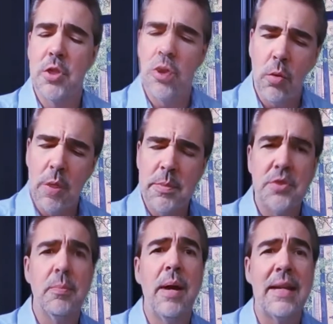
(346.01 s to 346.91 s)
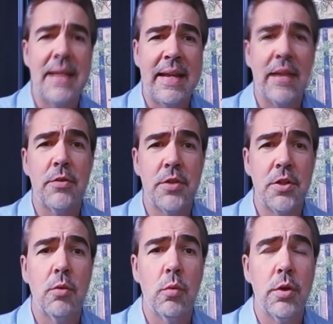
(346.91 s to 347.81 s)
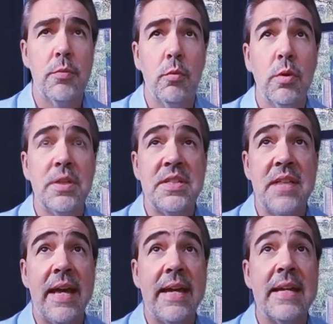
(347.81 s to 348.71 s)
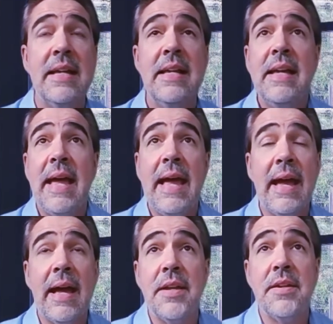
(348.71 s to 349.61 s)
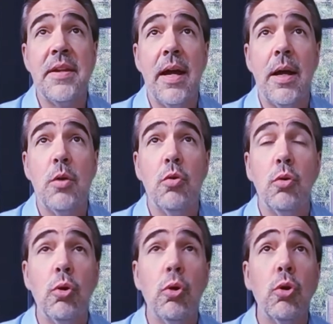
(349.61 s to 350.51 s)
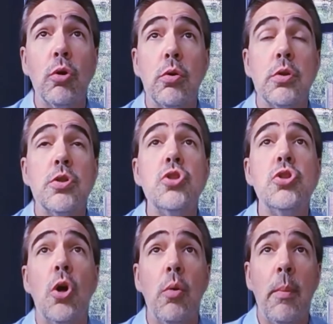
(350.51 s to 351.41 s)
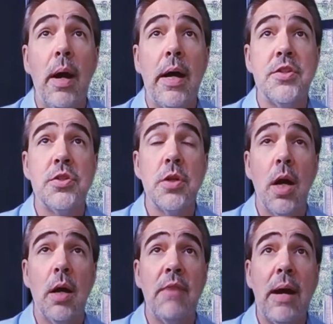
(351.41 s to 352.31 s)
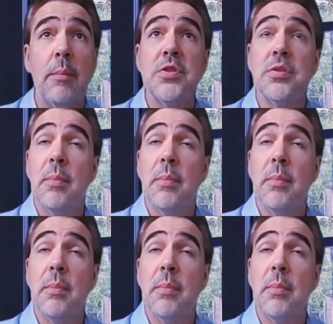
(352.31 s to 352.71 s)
You know what Mr. Monaghan, you know, would would say, and uh, learned so much of how Mr.